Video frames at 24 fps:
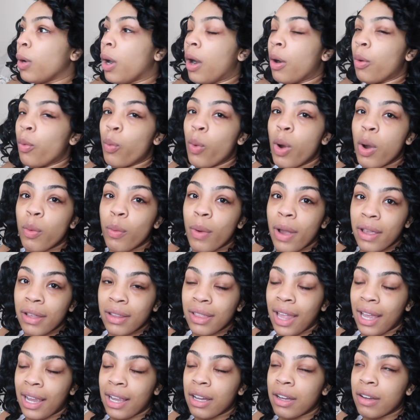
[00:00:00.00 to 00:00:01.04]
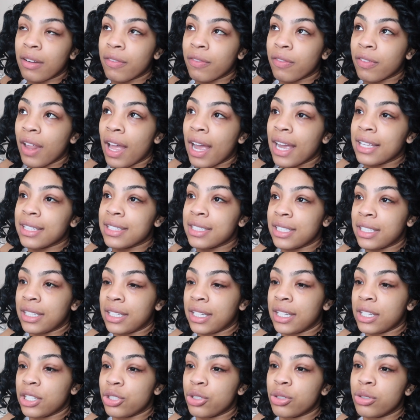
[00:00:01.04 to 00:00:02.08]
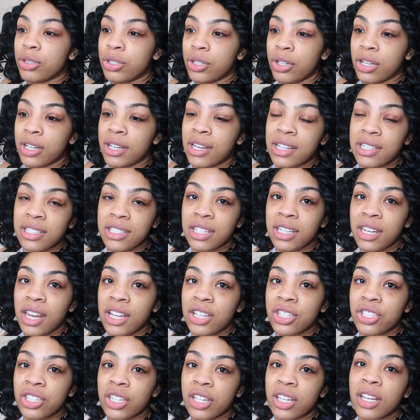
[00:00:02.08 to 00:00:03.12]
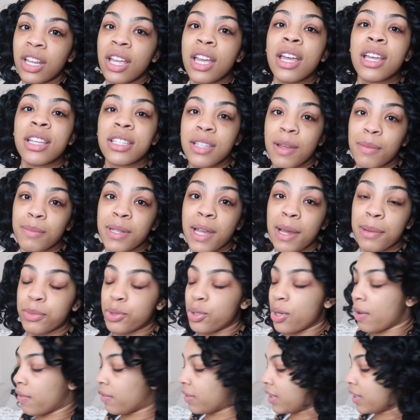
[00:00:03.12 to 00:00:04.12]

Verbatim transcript: um, one way, like a flight to get you to your destination, sometimes you